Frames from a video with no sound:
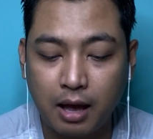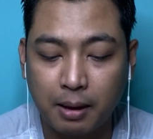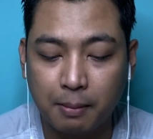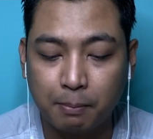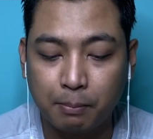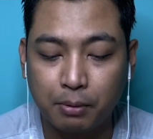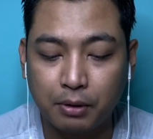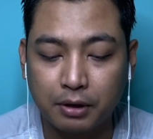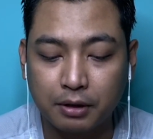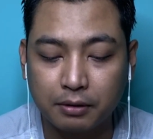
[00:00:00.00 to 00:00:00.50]

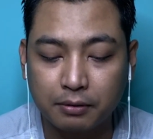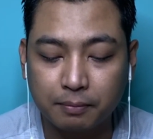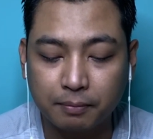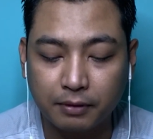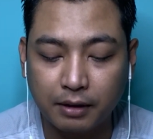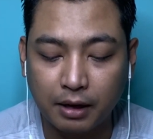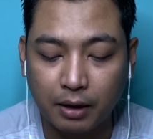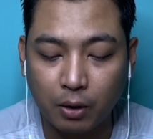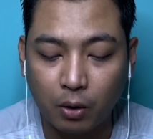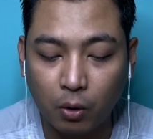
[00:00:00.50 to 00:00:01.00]
But
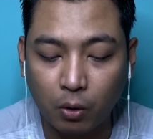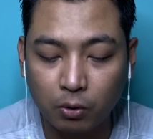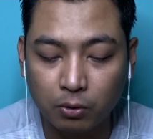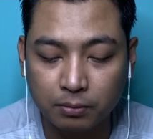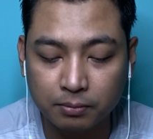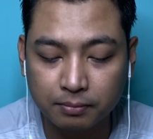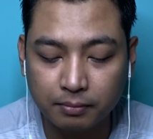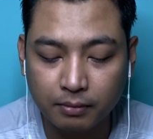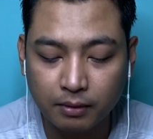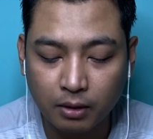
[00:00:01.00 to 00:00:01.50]
at
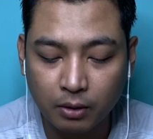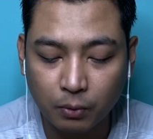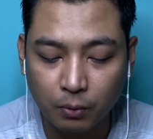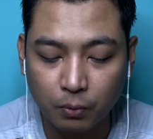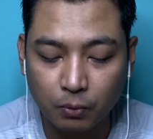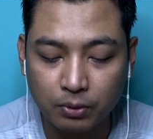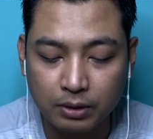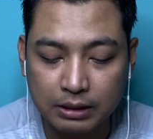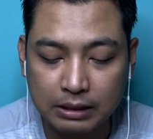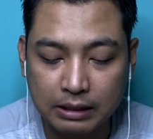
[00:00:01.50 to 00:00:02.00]
home,
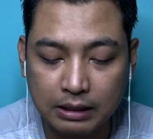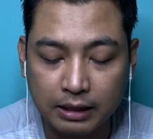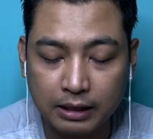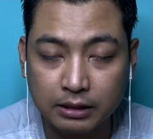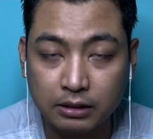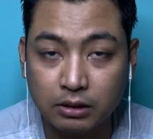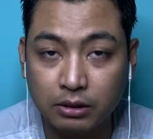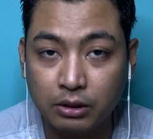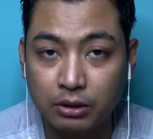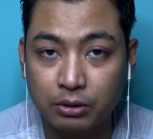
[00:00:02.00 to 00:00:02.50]
we
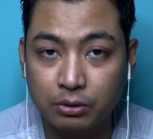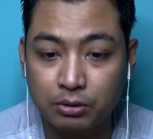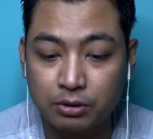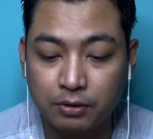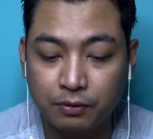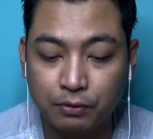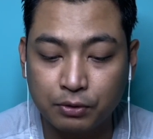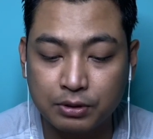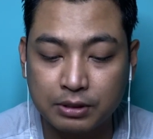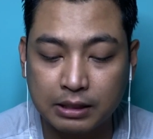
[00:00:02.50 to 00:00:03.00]
like to use
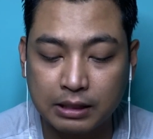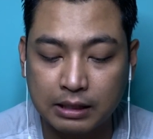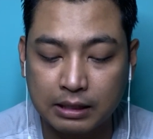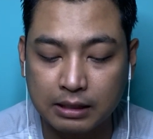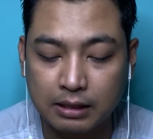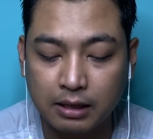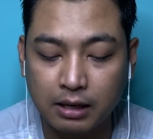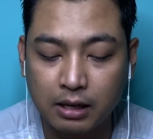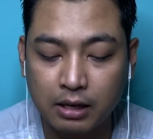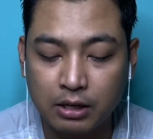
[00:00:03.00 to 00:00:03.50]
fusilli.